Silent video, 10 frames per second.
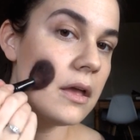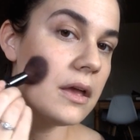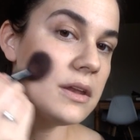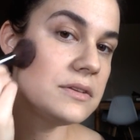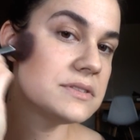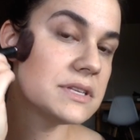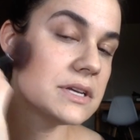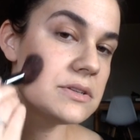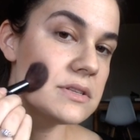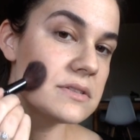And you see
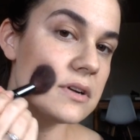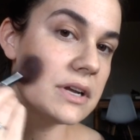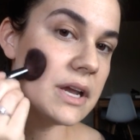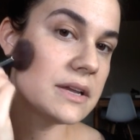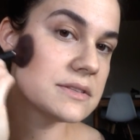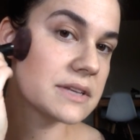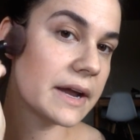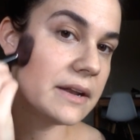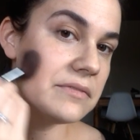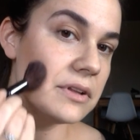it just creates
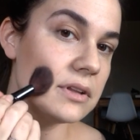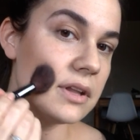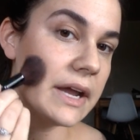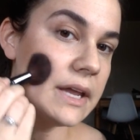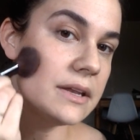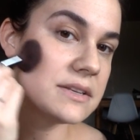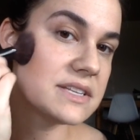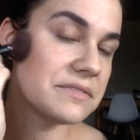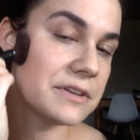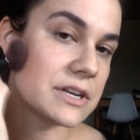kind of a light
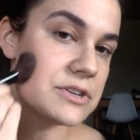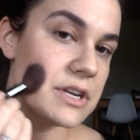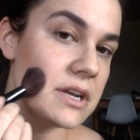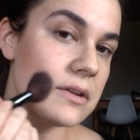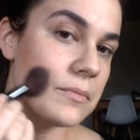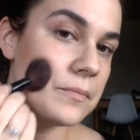definition.